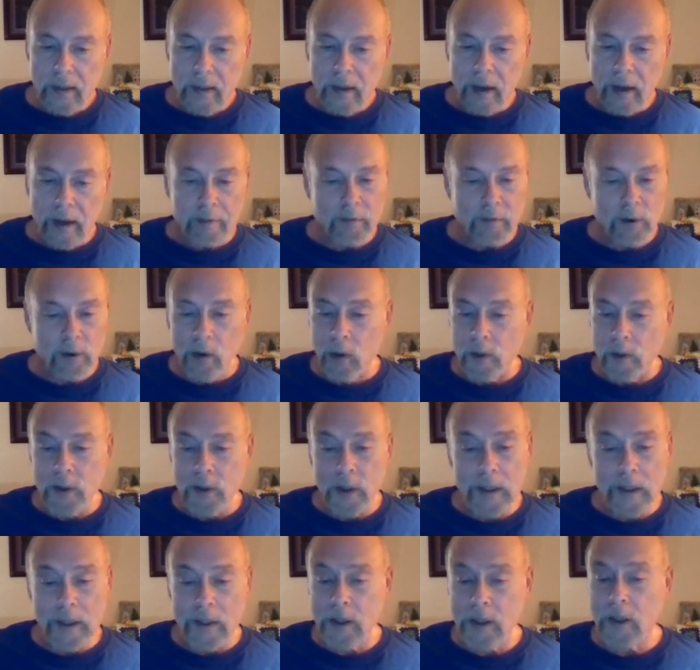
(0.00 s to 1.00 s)
After all,
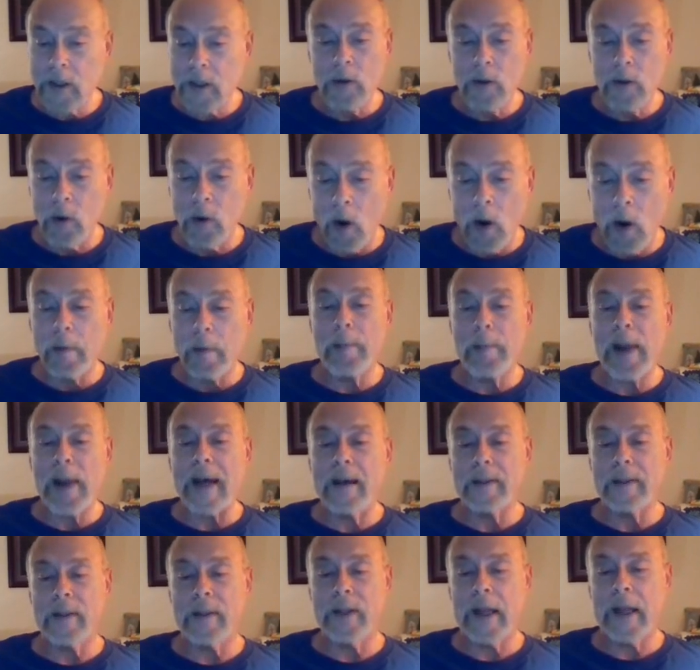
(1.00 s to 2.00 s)
Jesus knew all
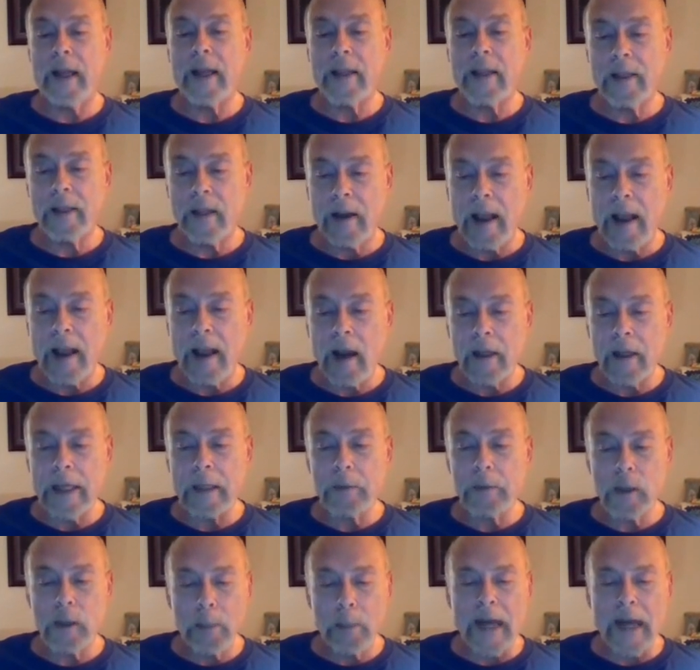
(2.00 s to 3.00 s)
about death and how he
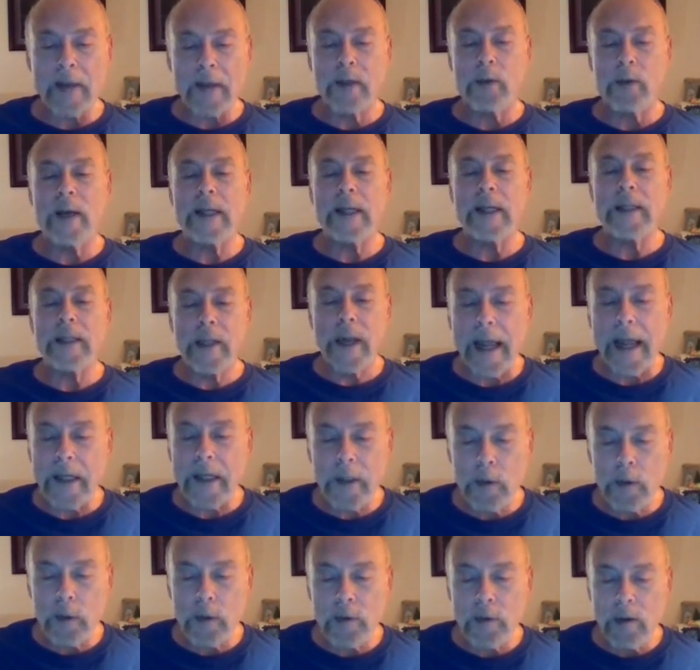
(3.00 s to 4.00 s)
was about to raise
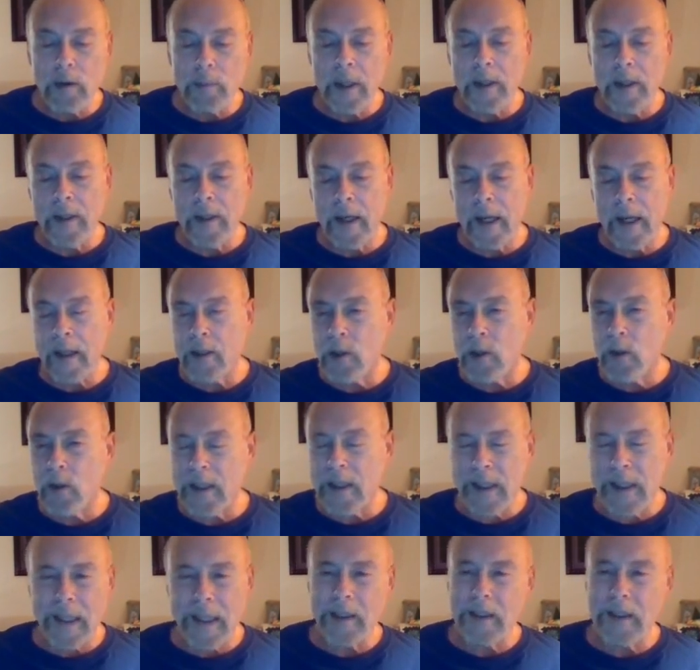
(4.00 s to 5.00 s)
Lazarus from the dead. So
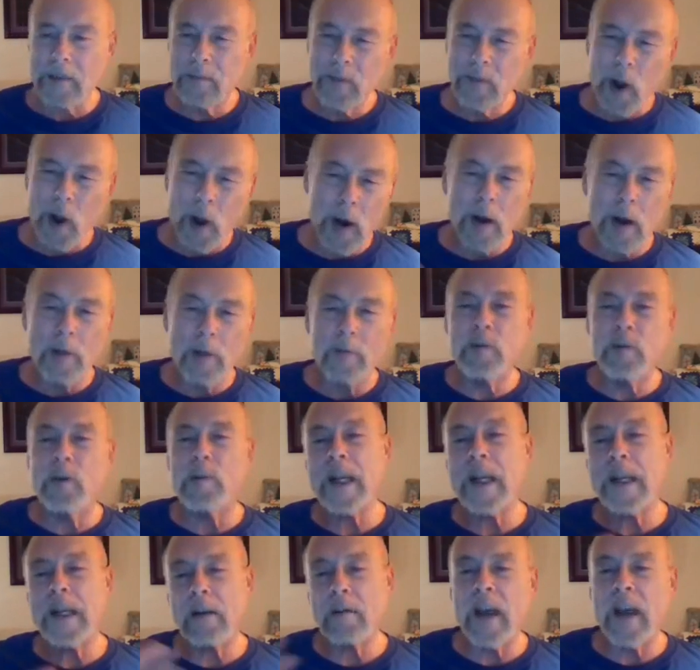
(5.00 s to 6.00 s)
it's hard for
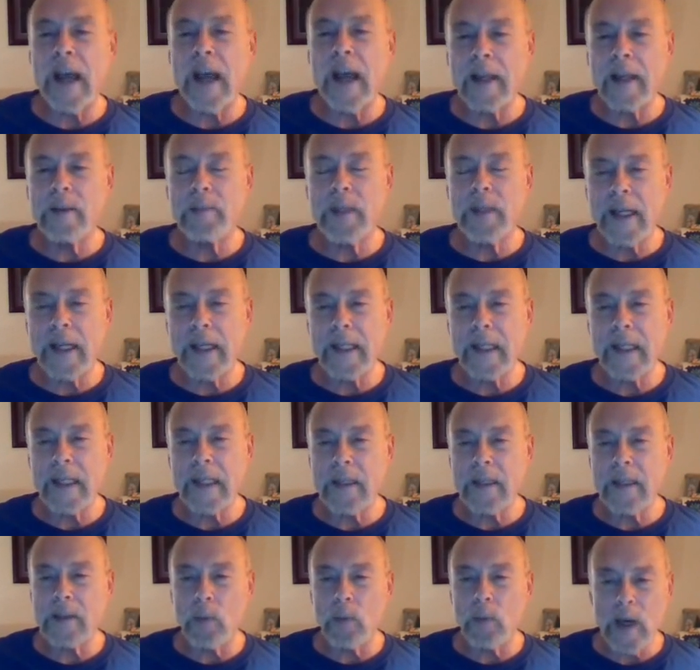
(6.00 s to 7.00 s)
me to fathom that
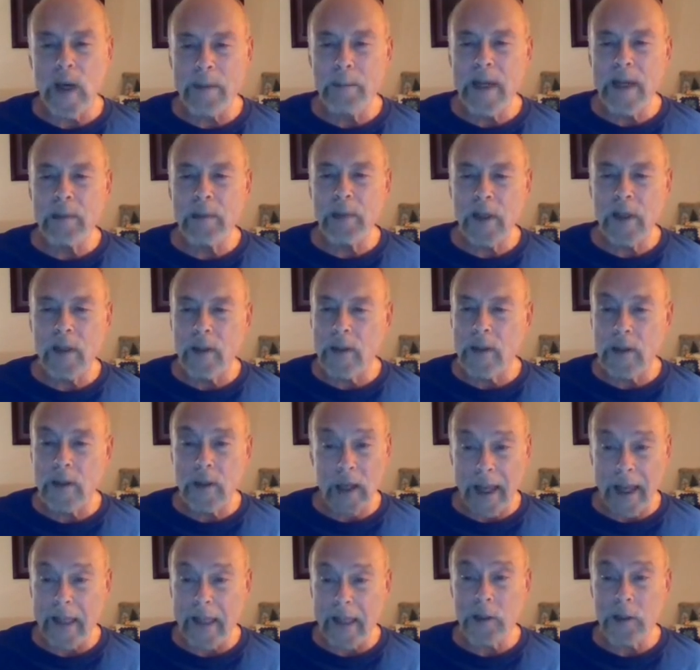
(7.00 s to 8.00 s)
he's weeping
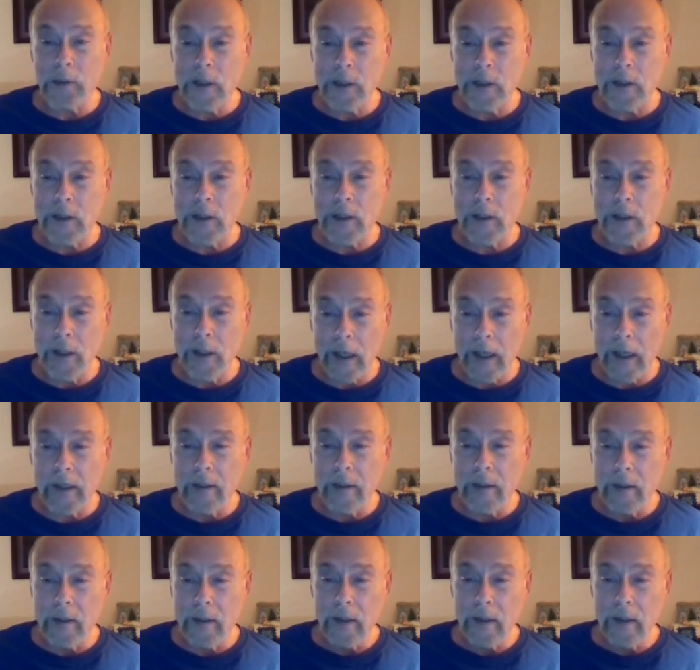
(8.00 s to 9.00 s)
because Lazarus is
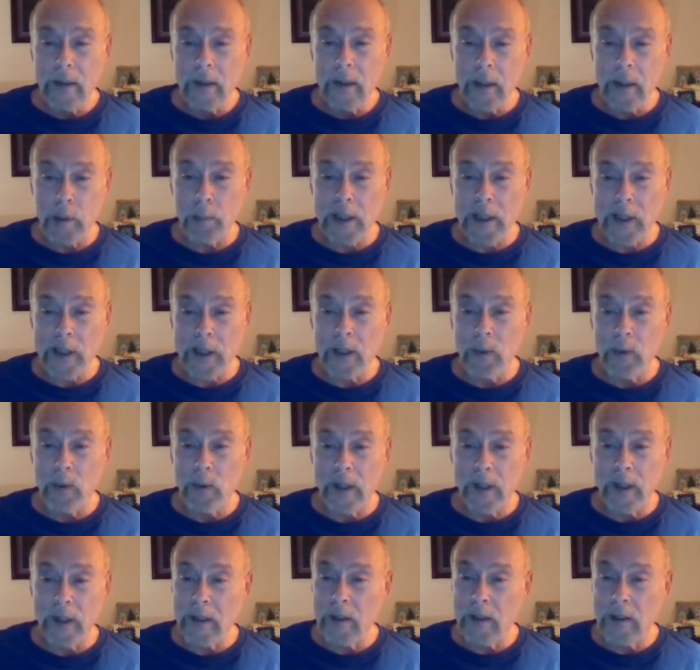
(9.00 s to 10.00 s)
dead, especially
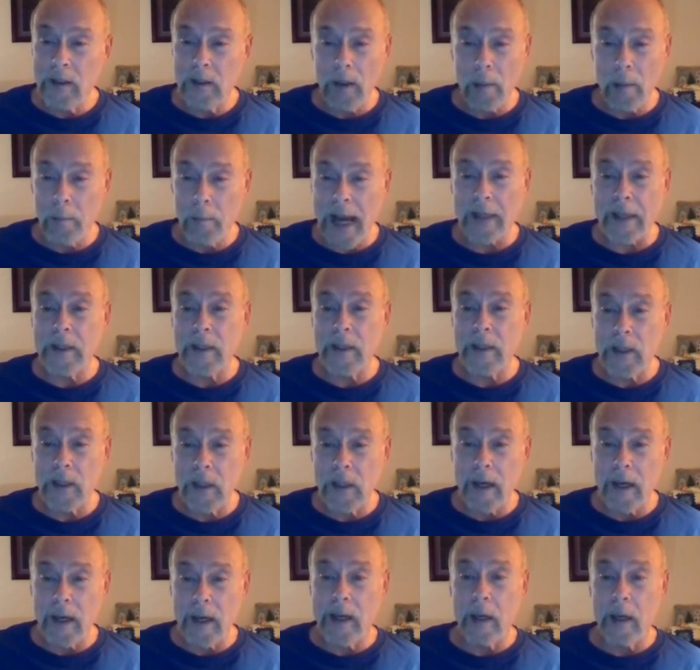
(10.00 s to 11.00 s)
when he's about to
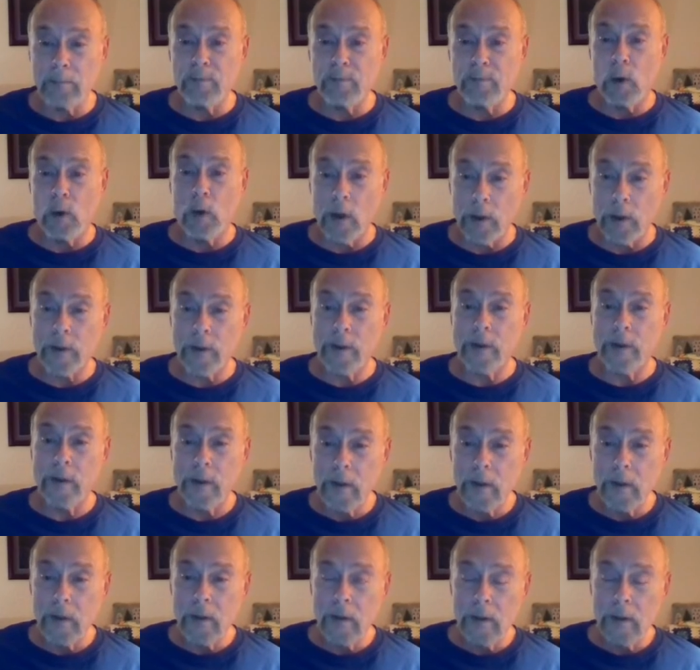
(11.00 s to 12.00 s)
say, "Come forth."
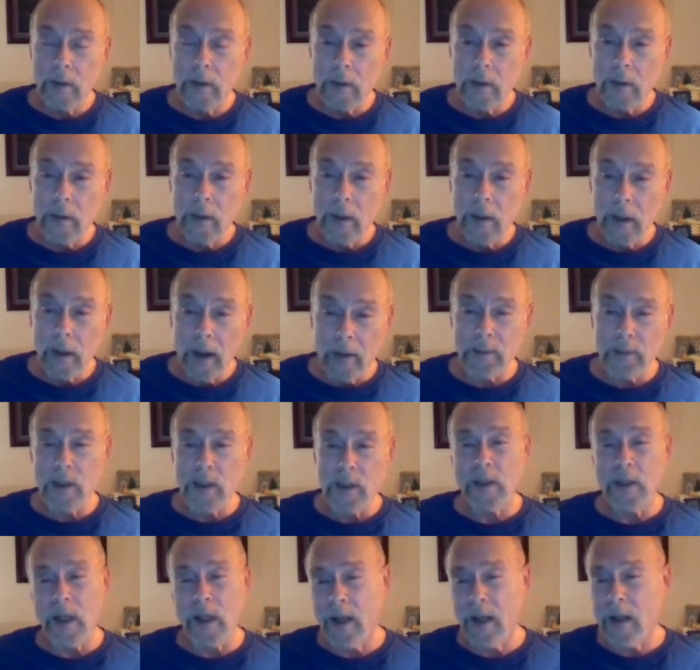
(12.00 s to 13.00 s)
I'm
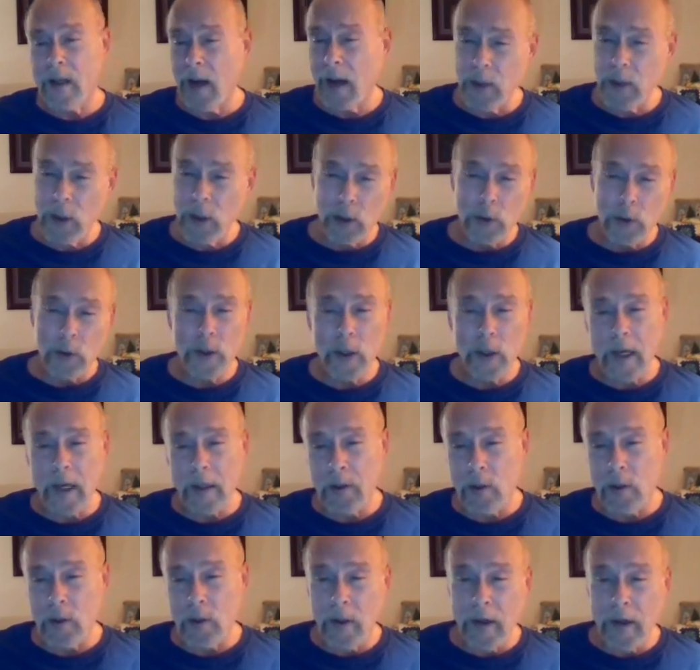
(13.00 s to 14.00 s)
so
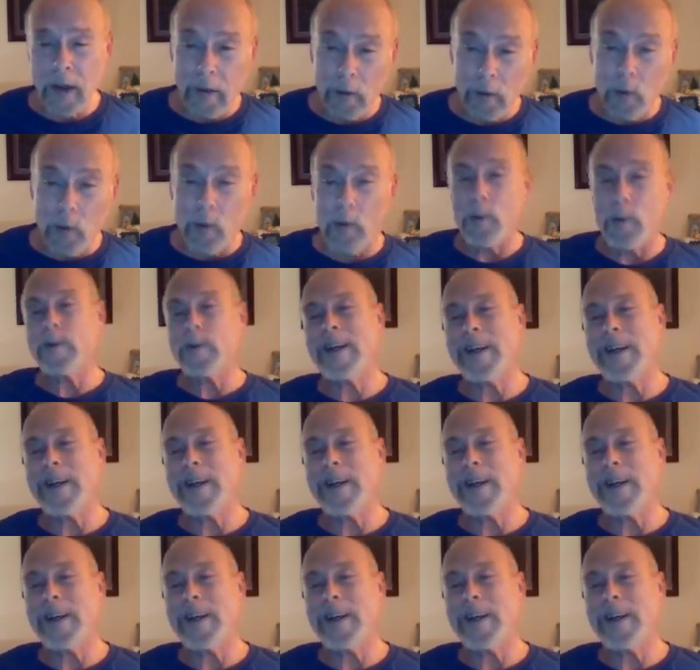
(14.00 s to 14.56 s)
sad you're dead. Oh,